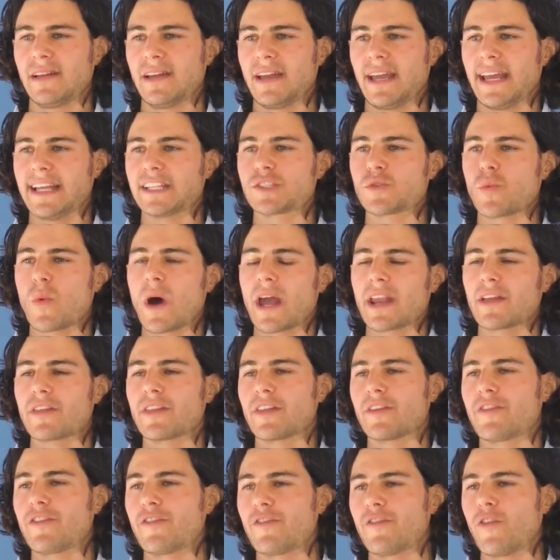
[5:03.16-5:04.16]
It's one of
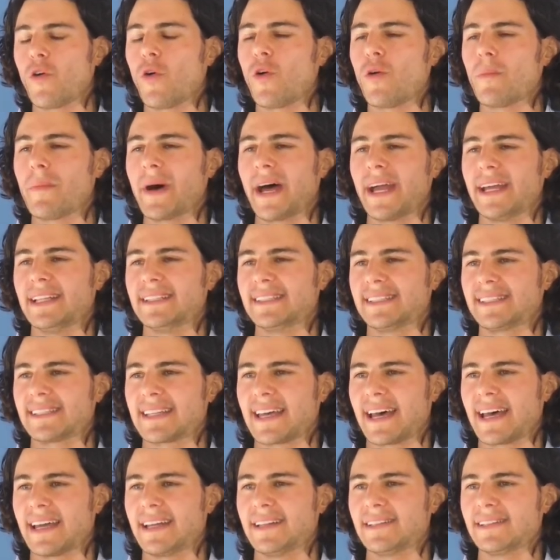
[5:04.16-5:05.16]
the four
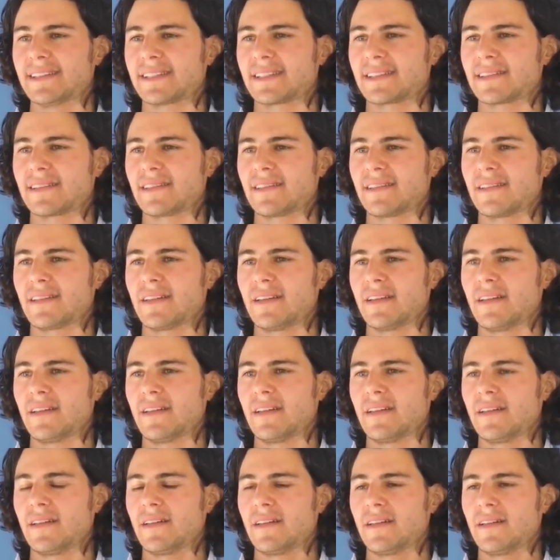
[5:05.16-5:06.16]
mainstays.
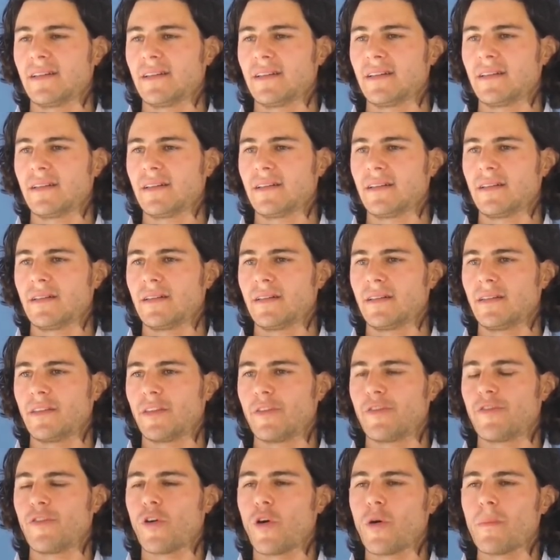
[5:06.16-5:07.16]
The
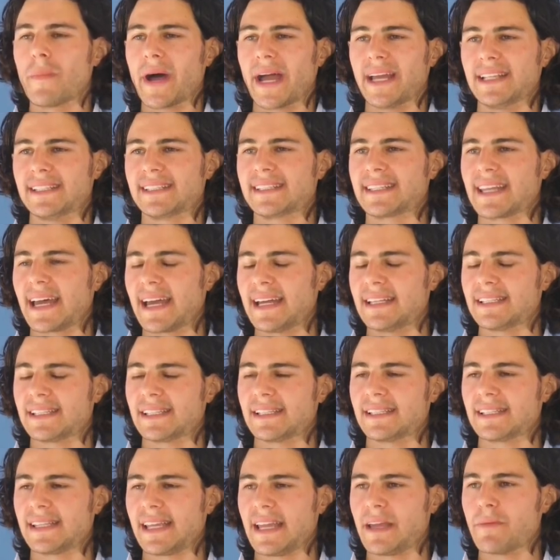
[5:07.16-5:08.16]
four mainstays
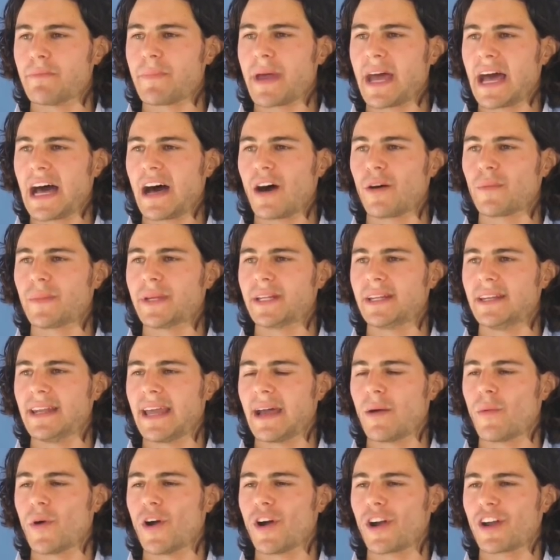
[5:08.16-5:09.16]
is the empowerment
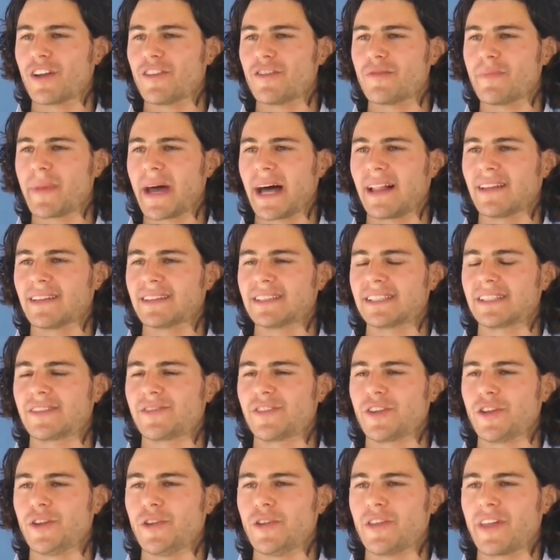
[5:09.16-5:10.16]
network of balanced
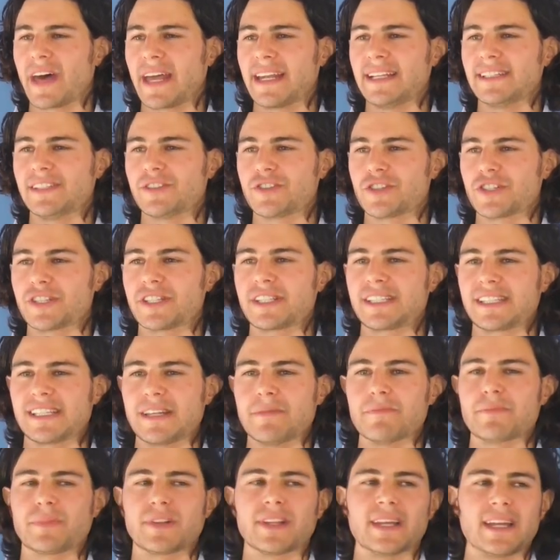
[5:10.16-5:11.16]
View, that is just
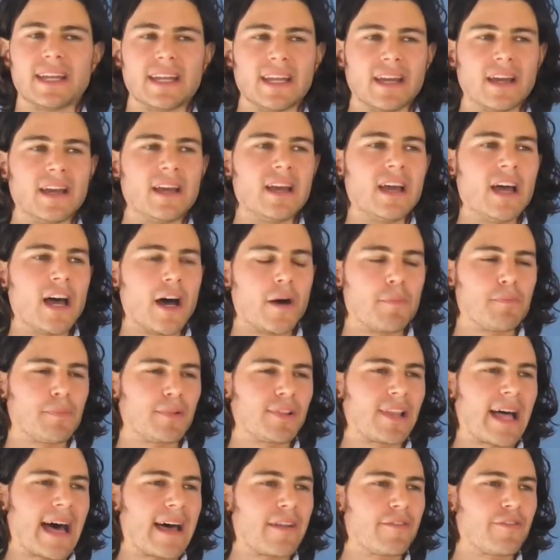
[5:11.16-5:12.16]
simply a
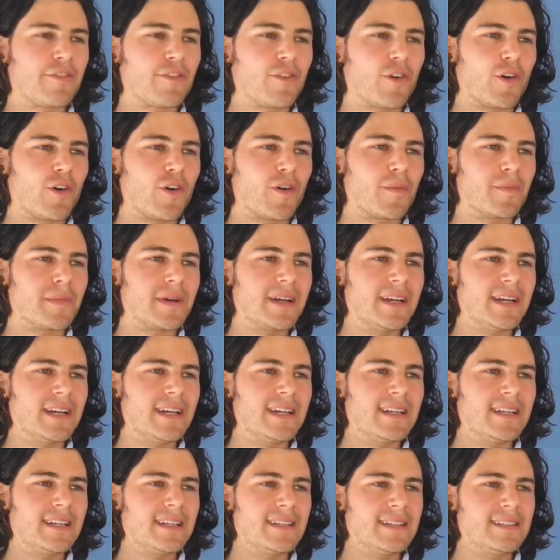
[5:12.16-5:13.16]
platform
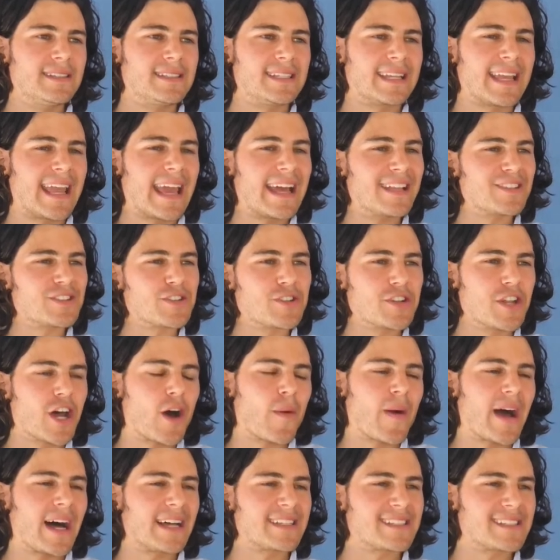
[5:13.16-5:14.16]
to get to
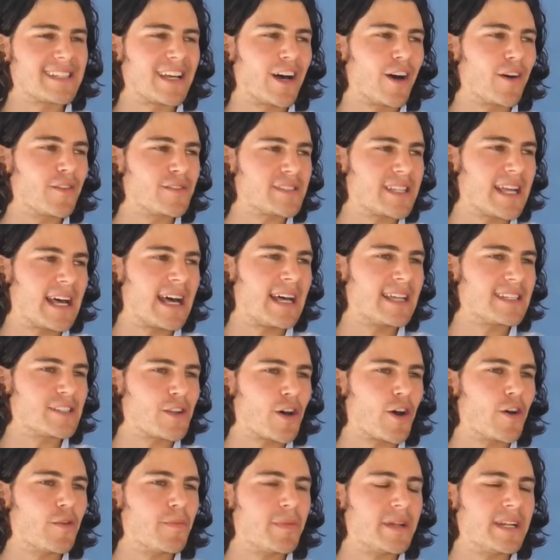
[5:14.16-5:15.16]
know ourselves as
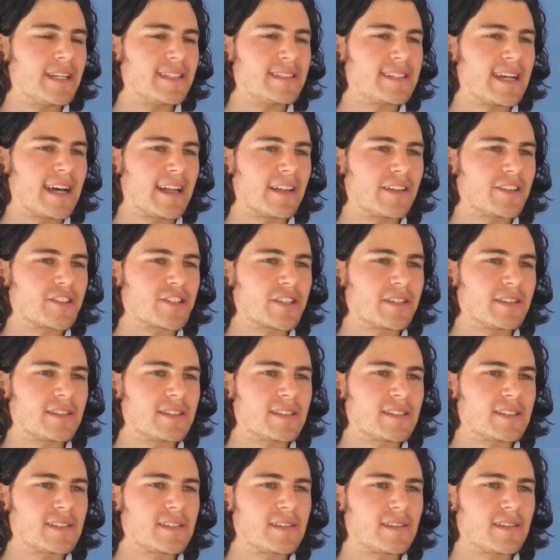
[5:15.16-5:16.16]
open
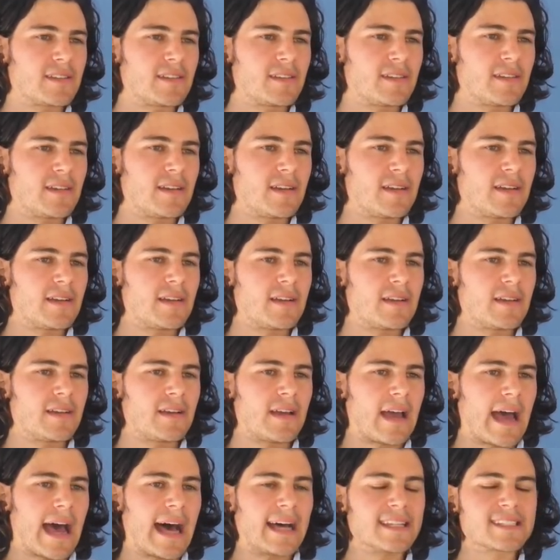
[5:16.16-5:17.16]
intelligence,
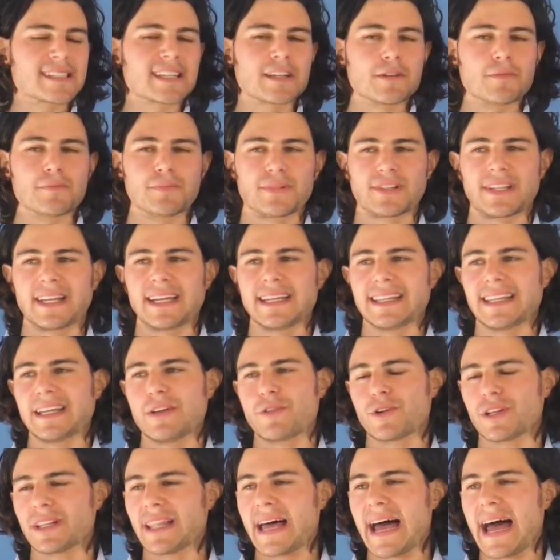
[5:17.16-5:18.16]
as completely
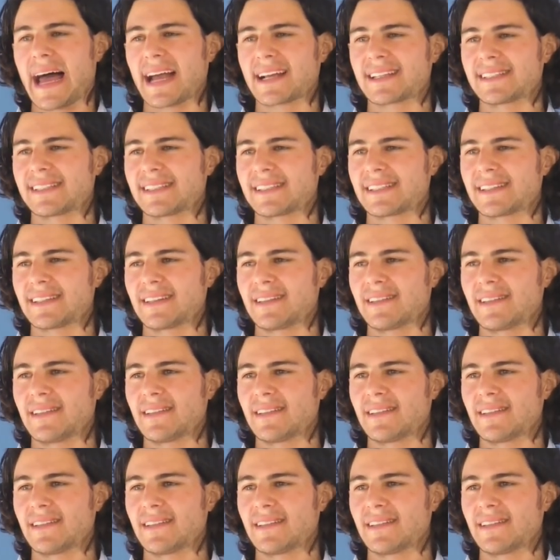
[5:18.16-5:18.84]
relaxed,